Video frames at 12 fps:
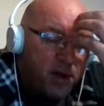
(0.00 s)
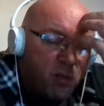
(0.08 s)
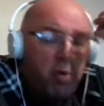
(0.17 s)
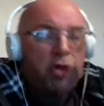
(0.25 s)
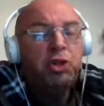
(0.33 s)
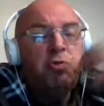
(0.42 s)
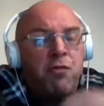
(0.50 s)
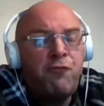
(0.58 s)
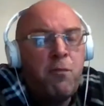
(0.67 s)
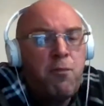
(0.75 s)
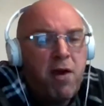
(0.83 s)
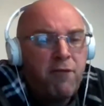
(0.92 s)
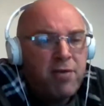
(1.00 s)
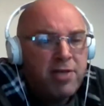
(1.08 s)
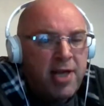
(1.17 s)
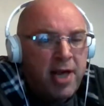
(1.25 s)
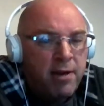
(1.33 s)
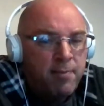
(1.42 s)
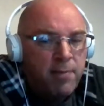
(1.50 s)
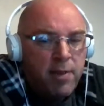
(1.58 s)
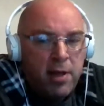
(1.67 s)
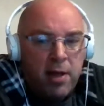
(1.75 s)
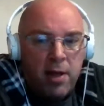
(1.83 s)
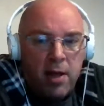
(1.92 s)
what do you want for breakfast then?
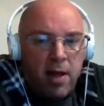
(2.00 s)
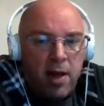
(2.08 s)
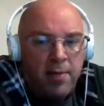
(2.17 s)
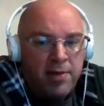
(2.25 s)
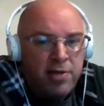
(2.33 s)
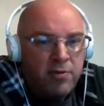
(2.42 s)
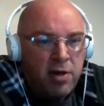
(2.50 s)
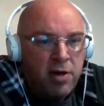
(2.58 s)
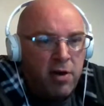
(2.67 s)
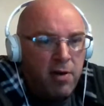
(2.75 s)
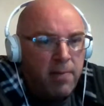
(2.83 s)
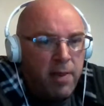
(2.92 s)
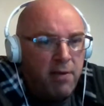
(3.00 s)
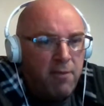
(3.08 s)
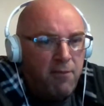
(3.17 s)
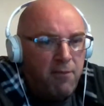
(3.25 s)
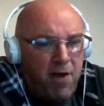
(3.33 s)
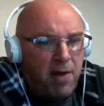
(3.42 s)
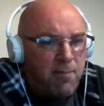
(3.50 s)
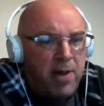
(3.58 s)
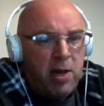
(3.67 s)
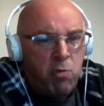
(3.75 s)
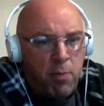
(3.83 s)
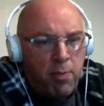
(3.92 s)
And she was like, fuck
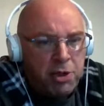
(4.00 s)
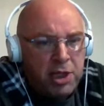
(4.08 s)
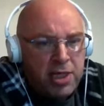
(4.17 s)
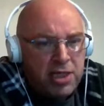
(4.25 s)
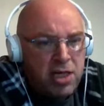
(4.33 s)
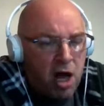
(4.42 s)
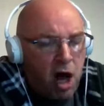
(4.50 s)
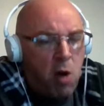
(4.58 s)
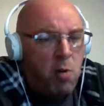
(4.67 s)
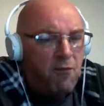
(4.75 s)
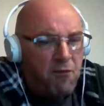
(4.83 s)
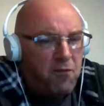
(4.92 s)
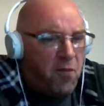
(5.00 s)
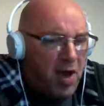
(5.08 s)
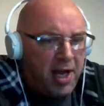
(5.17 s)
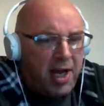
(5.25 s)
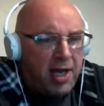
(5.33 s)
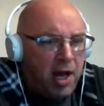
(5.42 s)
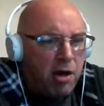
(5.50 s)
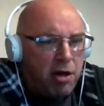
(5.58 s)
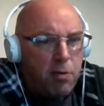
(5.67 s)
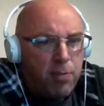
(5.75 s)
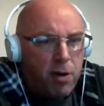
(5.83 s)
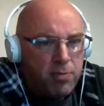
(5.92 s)
me, woman. She says, I want fucking
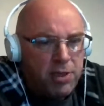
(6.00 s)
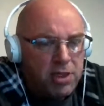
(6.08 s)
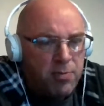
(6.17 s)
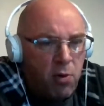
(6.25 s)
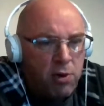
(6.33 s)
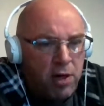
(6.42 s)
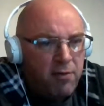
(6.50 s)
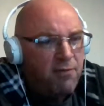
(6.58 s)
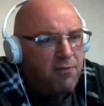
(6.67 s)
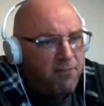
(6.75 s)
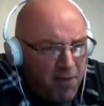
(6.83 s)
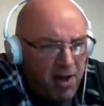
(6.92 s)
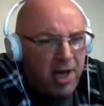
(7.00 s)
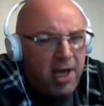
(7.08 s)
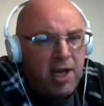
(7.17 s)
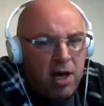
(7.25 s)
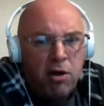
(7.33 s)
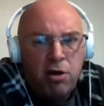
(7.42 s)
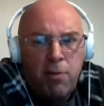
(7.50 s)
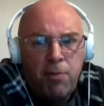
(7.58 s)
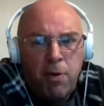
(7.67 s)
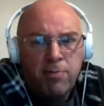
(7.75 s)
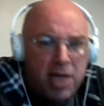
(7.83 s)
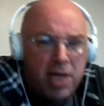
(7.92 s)
Cocoa Pops this morning. Fucking Cocoa
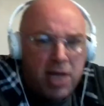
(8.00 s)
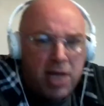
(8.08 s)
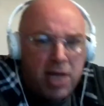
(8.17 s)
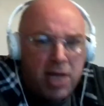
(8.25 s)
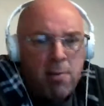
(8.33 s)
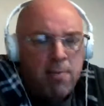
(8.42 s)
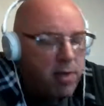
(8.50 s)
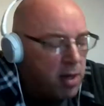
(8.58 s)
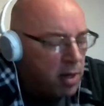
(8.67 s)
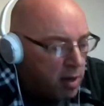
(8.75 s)
Pops. That's what I want.